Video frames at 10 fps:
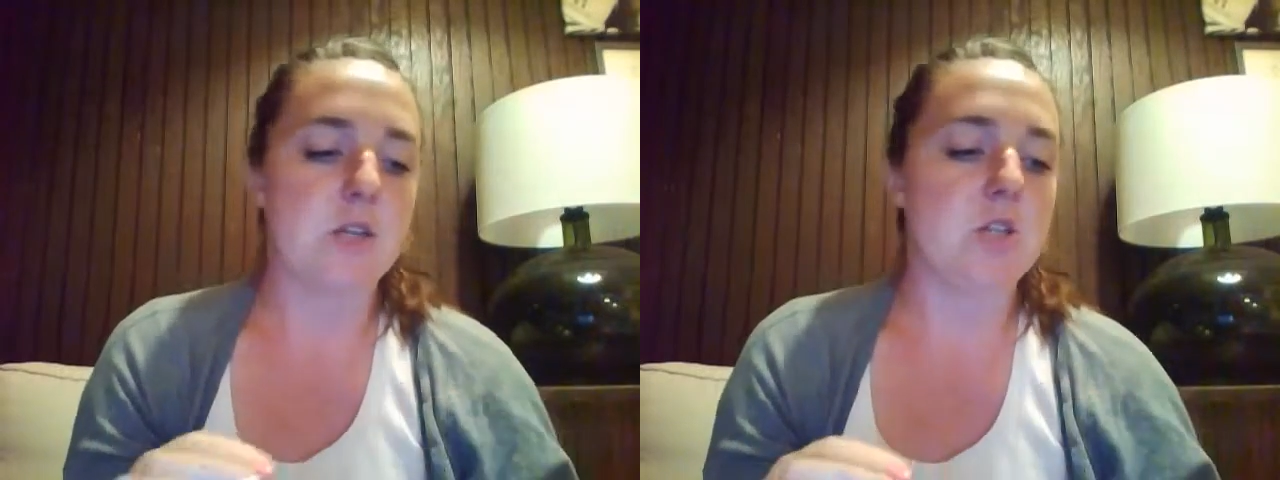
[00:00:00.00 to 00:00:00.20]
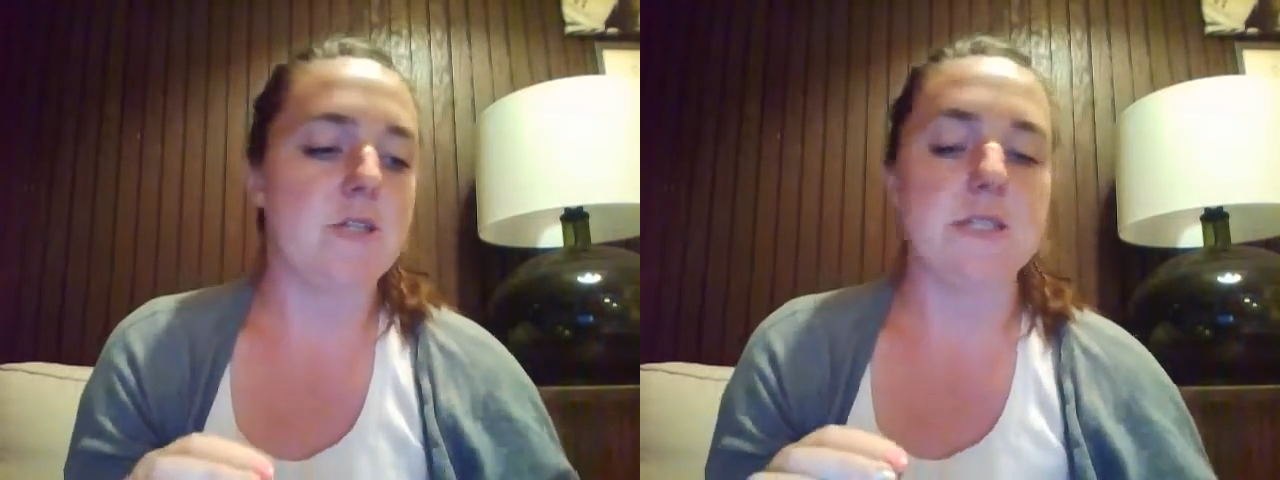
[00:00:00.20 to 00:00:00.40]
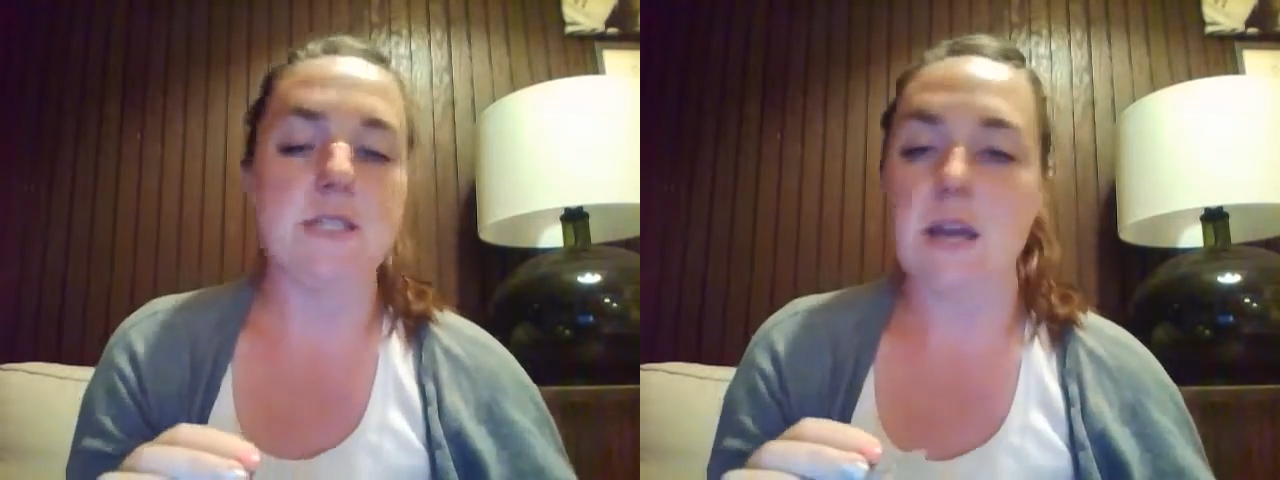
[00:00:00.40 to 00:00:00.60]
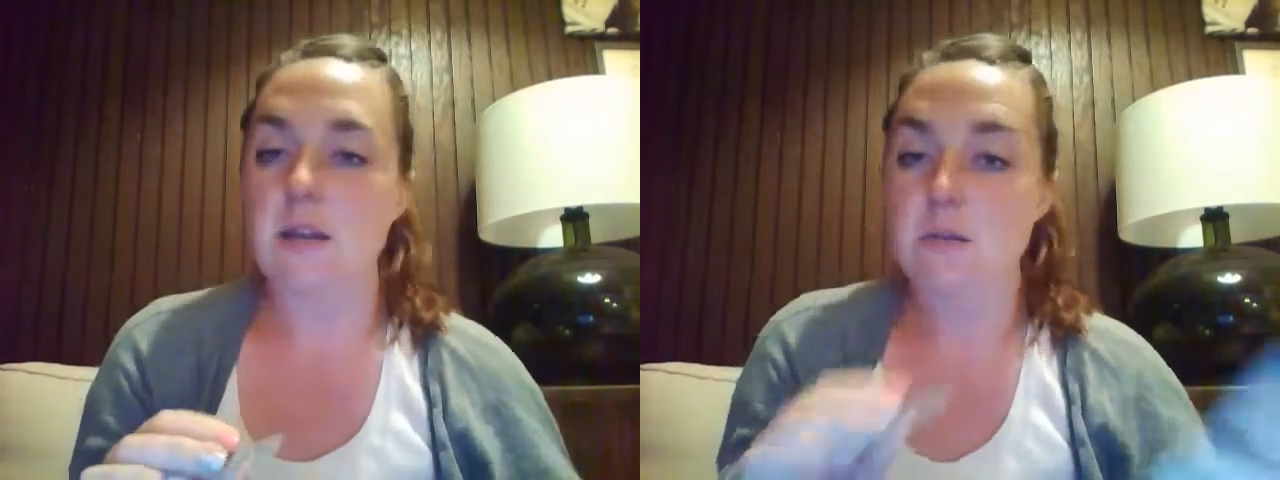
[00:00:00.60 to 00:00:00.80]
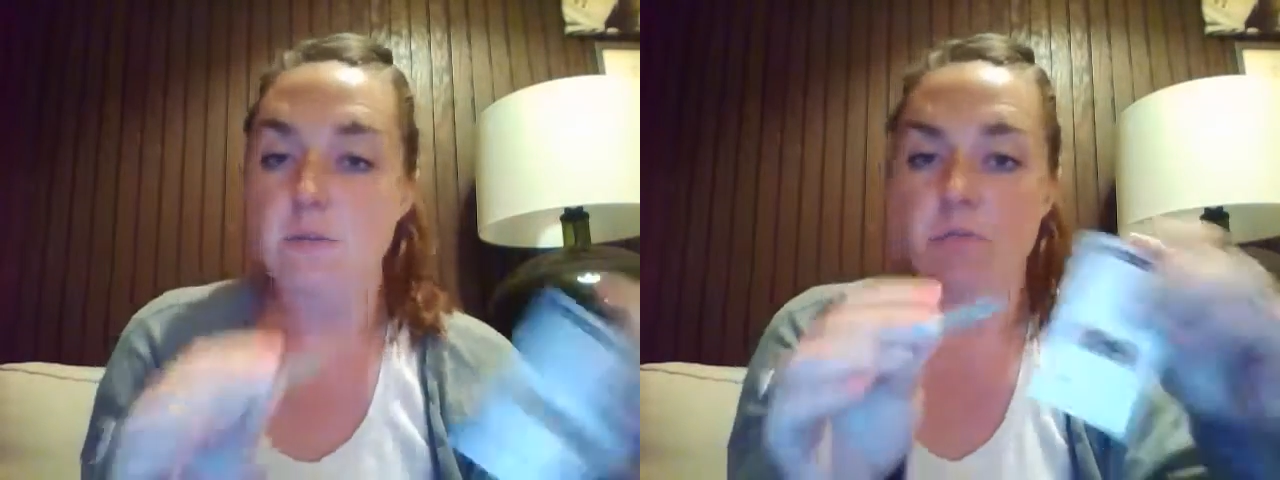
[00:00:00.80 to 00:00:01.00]
You just decide,
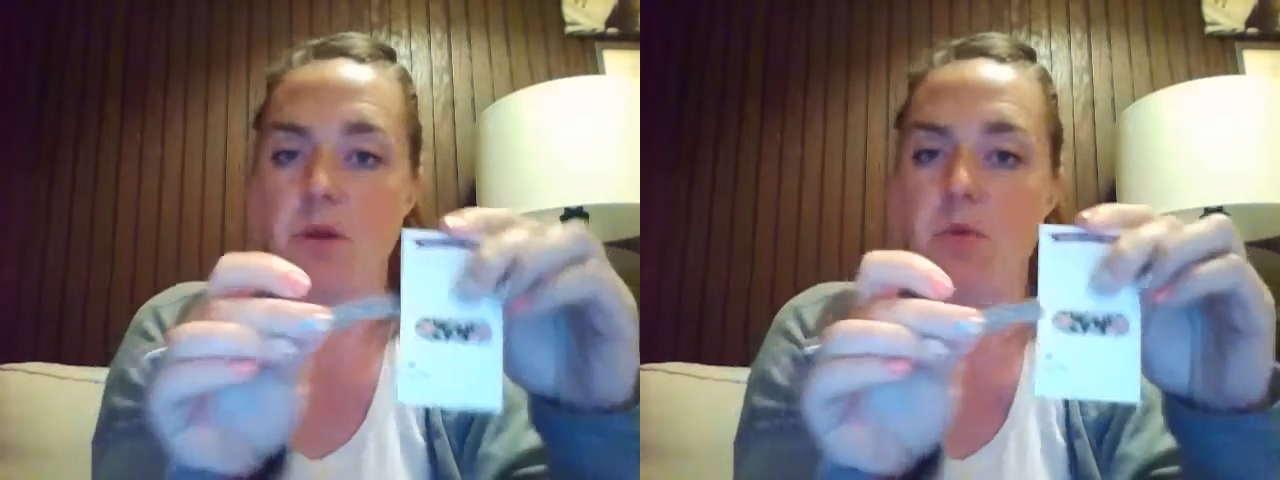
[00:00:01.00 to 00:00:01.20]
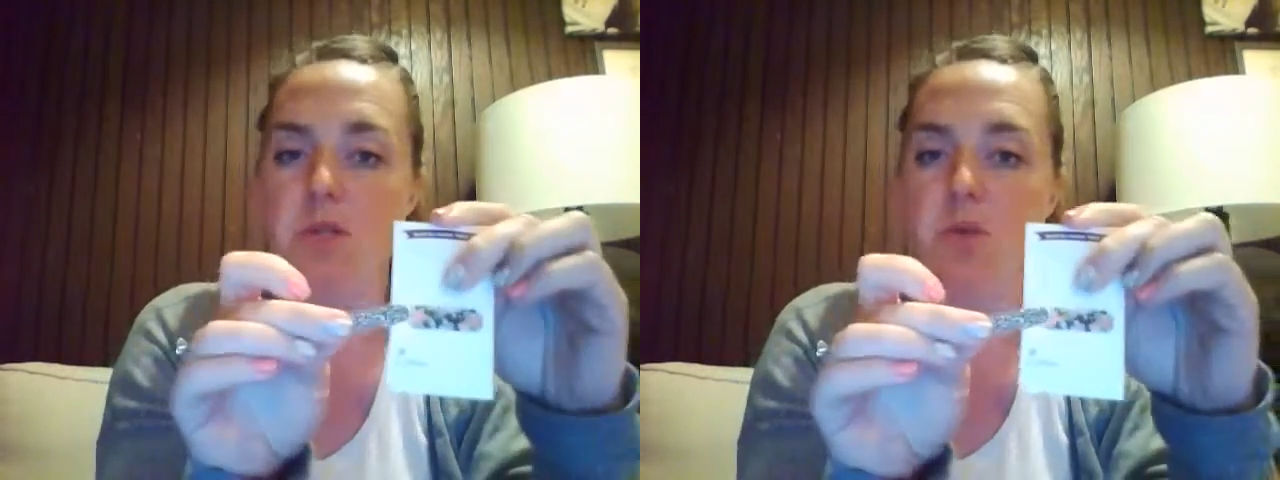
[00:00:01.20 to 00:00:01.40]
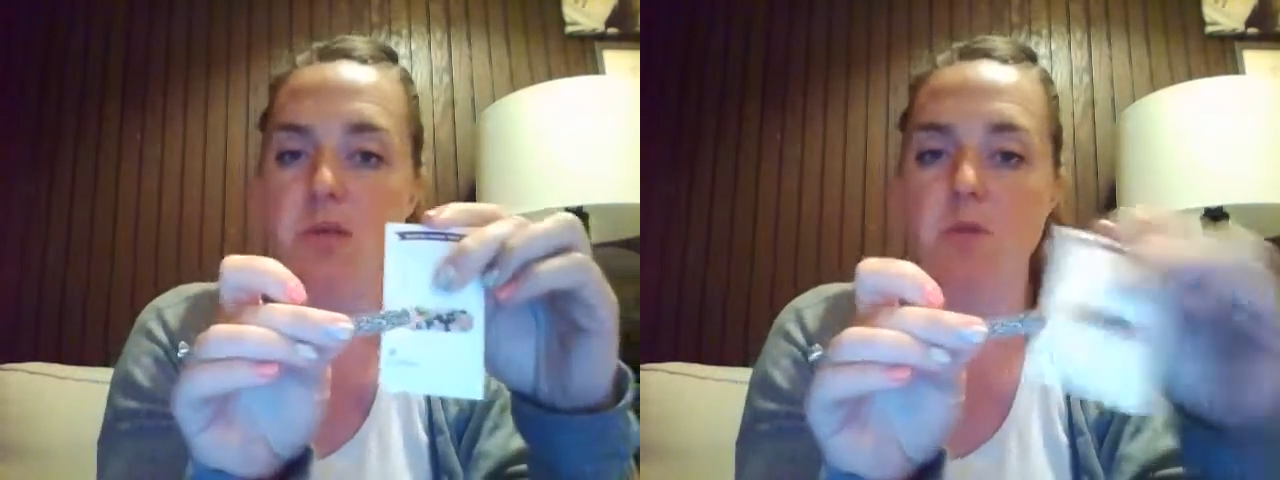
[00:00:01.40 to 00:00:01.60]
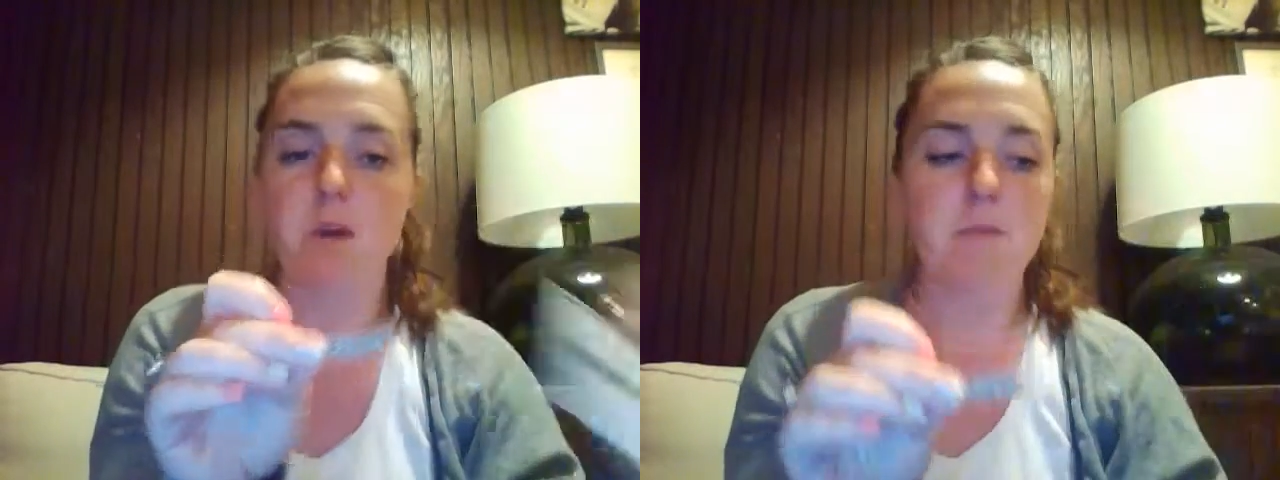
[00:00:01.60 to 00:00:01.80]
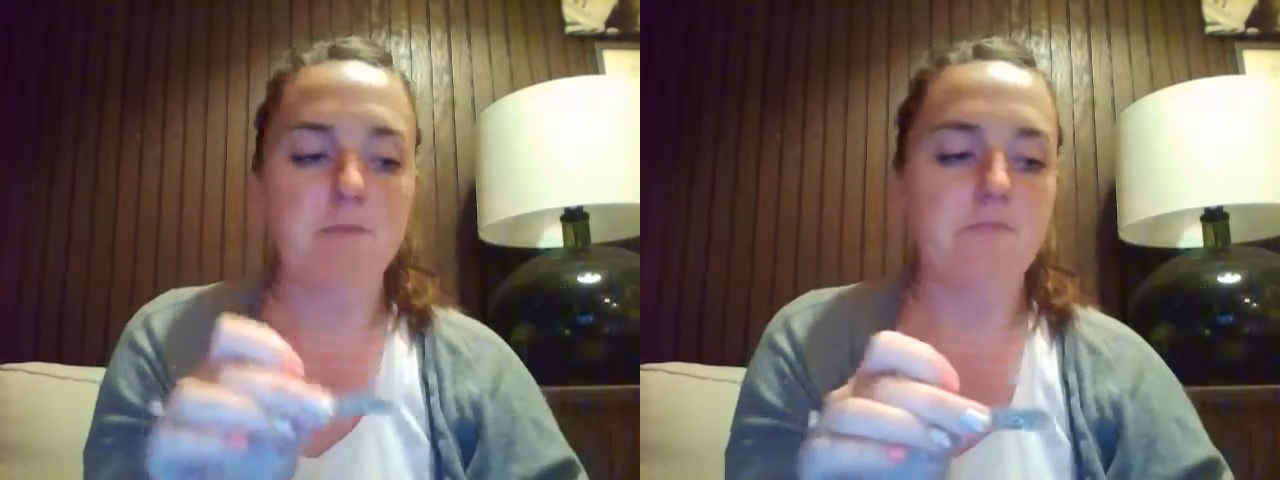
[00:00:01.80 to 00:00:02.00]
pick which one you want.